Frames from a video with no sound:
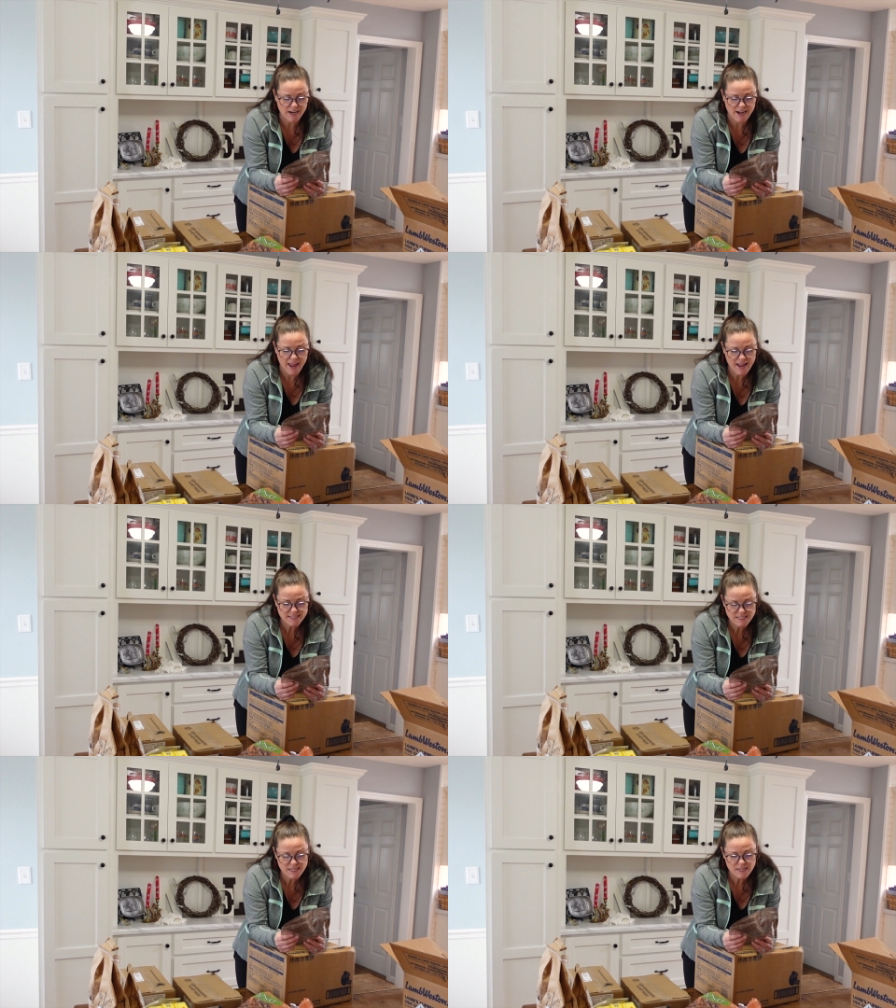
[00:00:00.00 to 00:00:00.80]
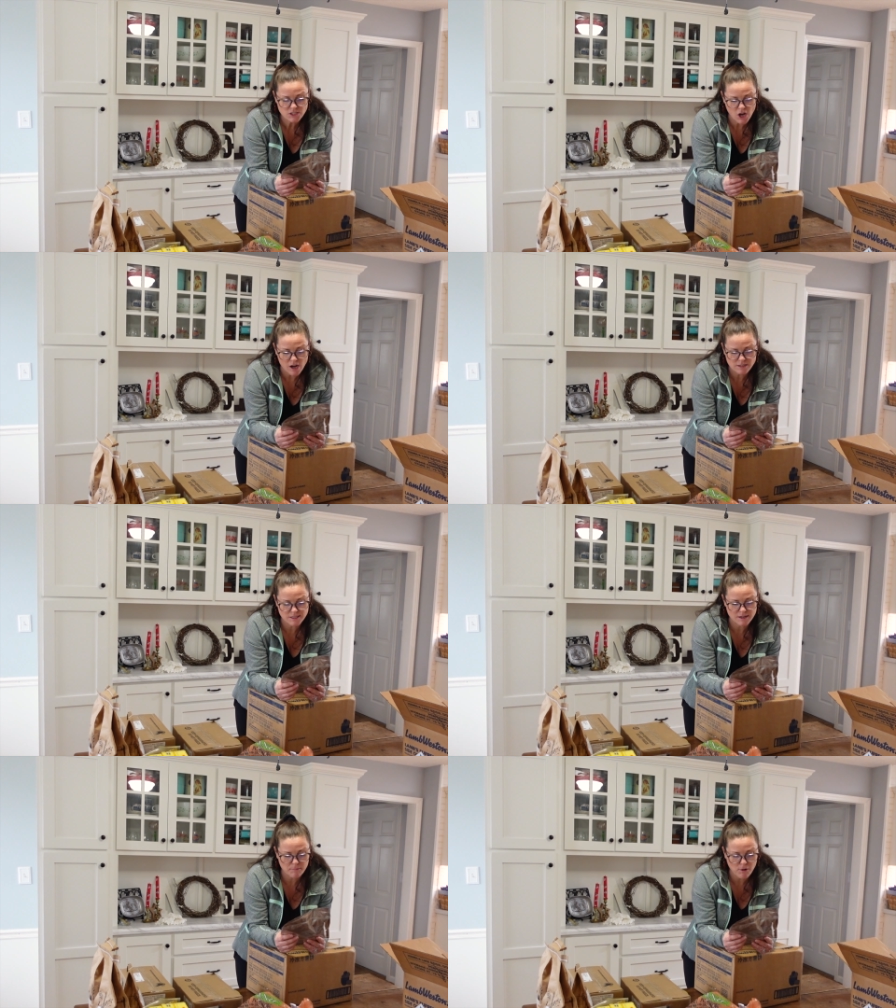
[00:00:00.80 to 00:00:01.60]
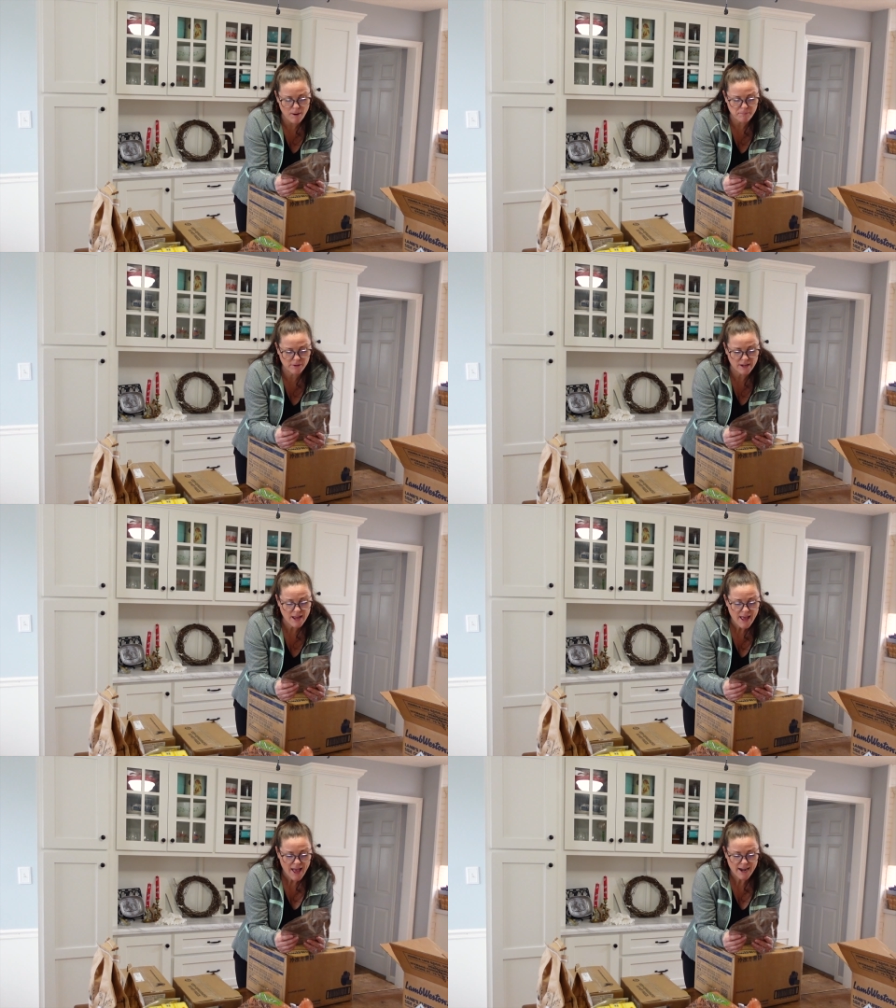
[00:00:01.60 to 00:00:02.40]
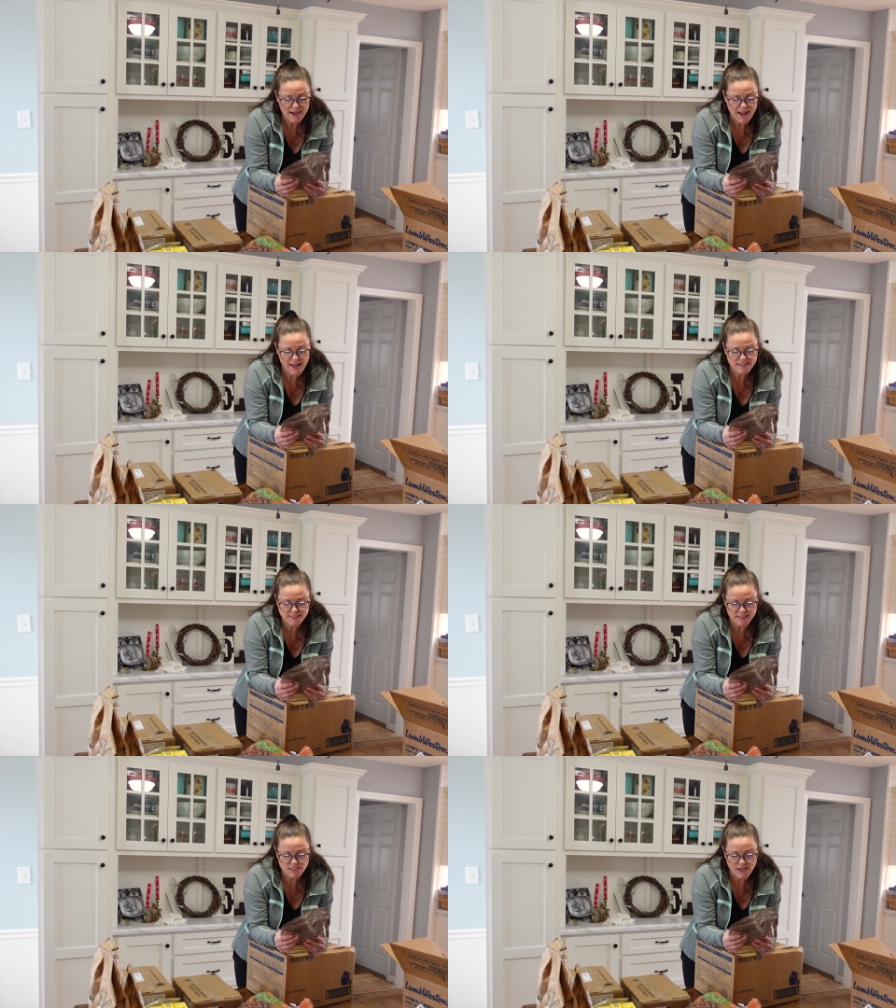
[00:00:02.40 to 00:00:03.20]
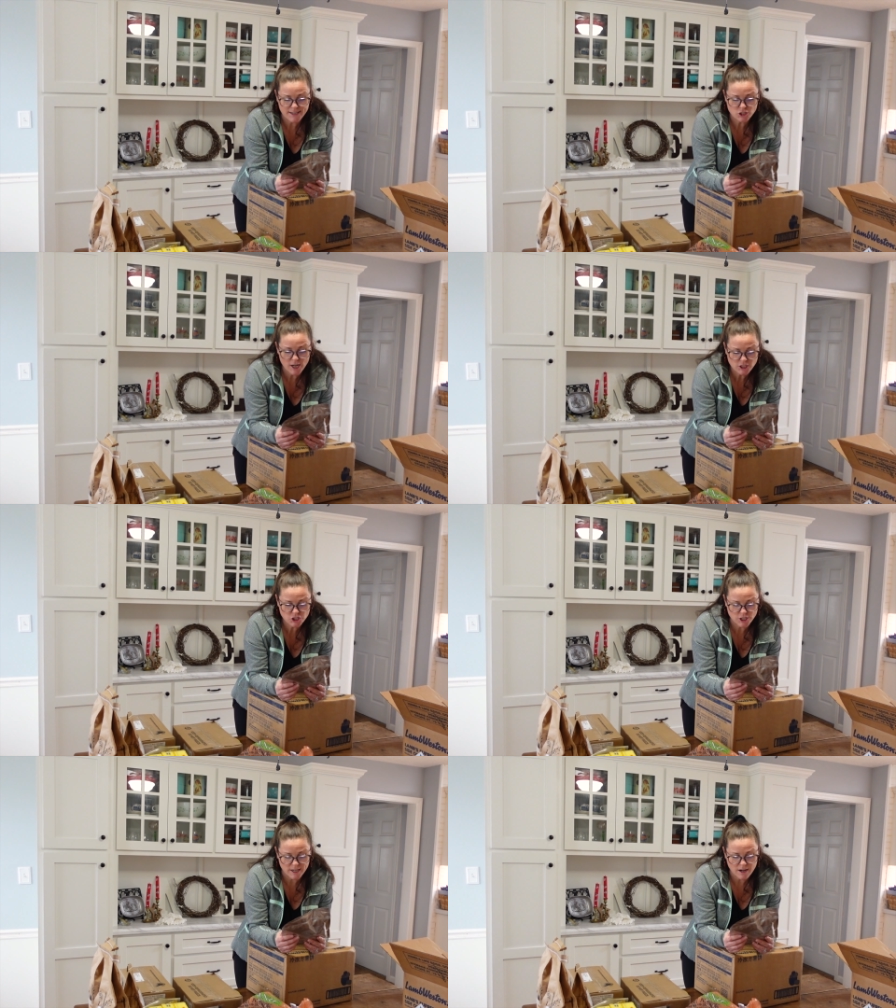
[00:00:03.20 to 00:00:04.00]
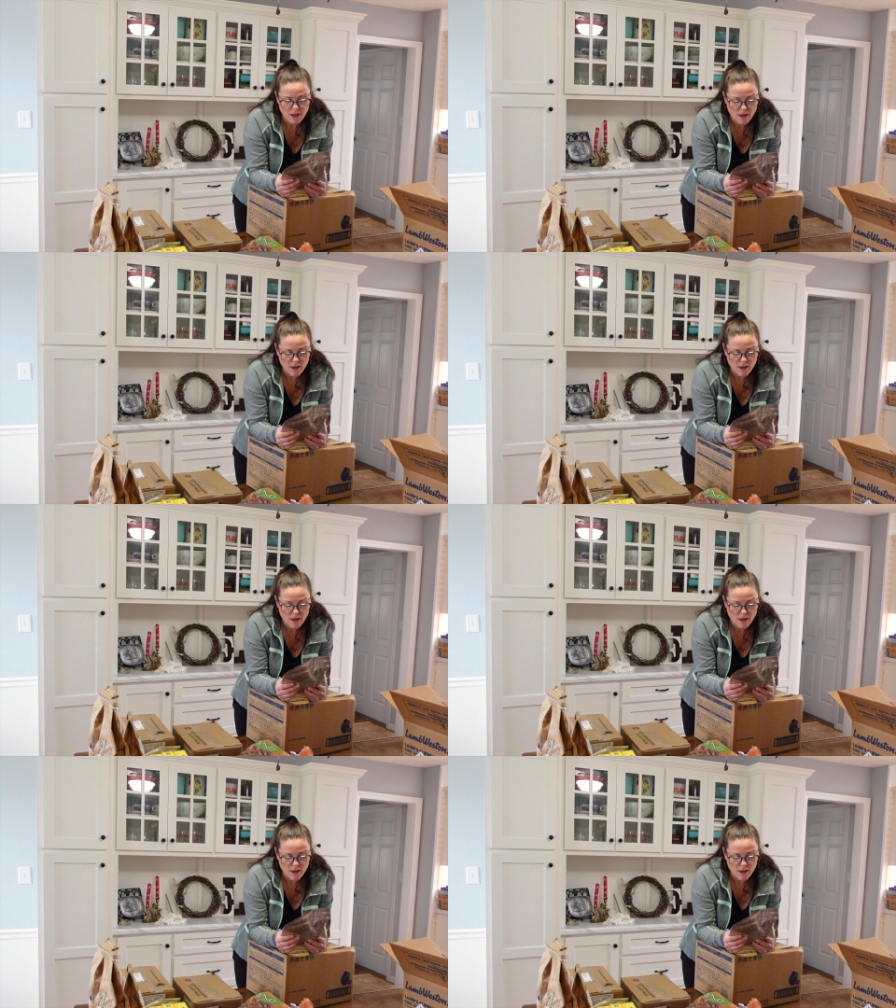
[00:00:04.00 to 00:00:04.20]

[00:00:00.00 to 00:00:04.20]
it an antitoxin property, and it aids in digestion.